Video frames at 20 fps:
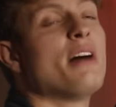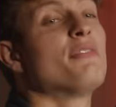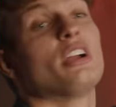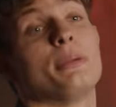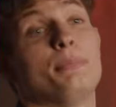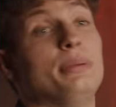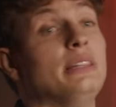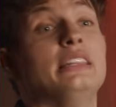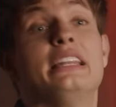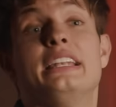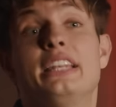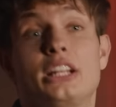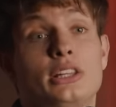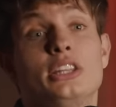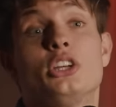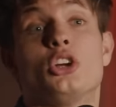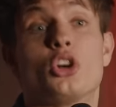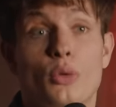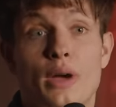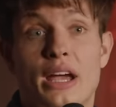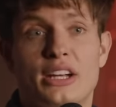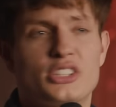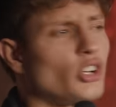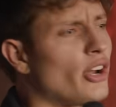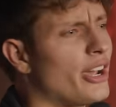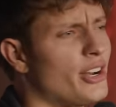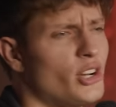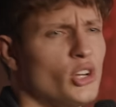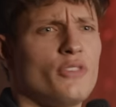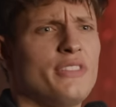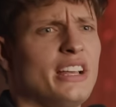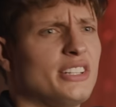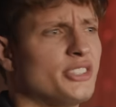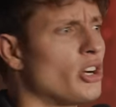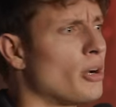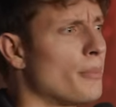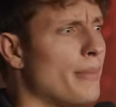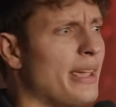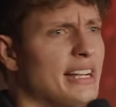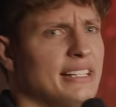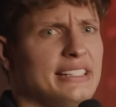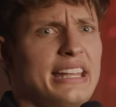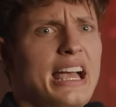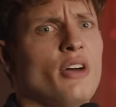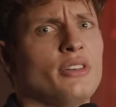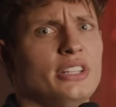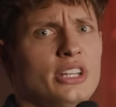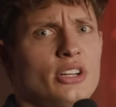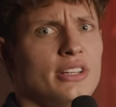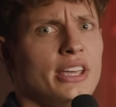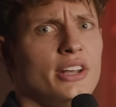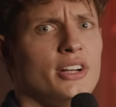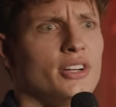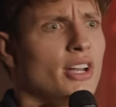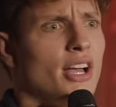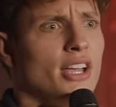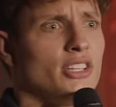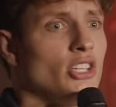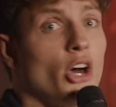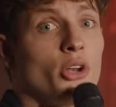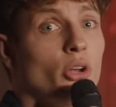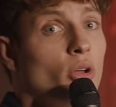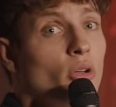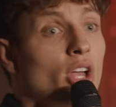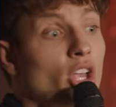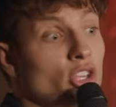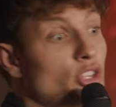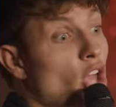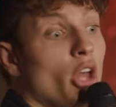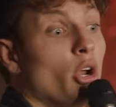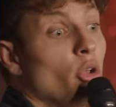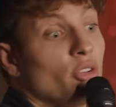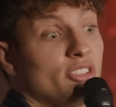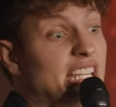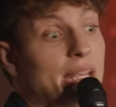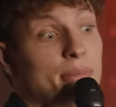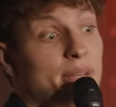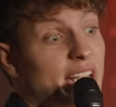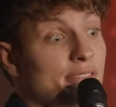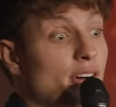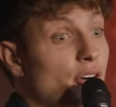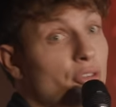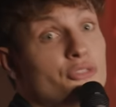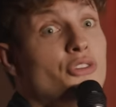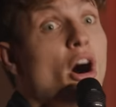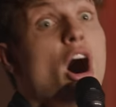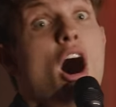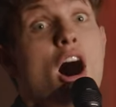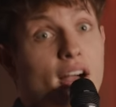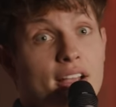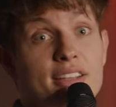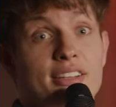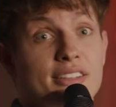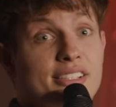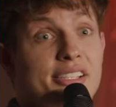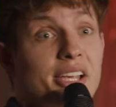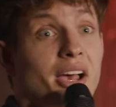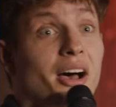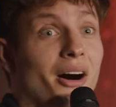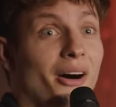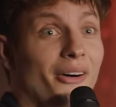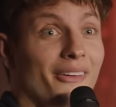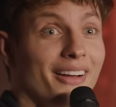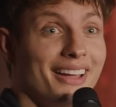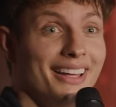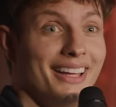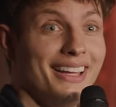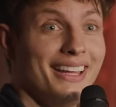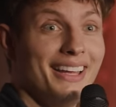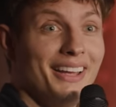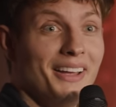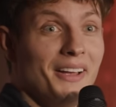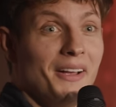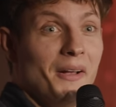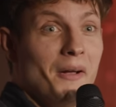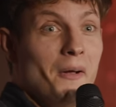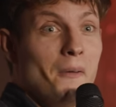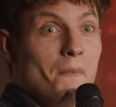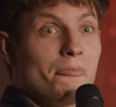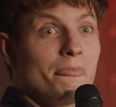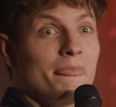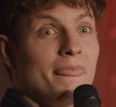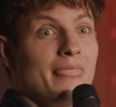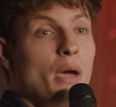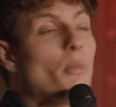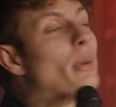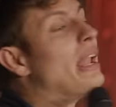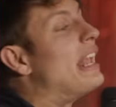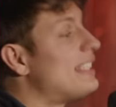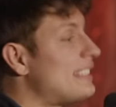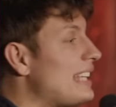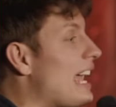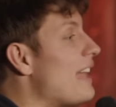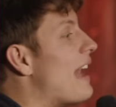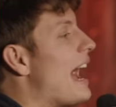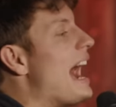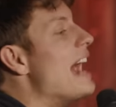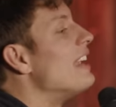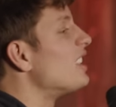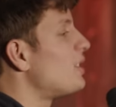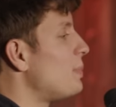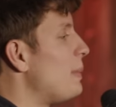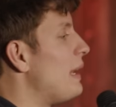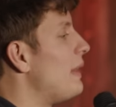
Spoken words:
not very politically correct. Sorry, I don't know if that term made it down here yet or not. Y'all don't seem to give a fuck. So. And when I say that, I just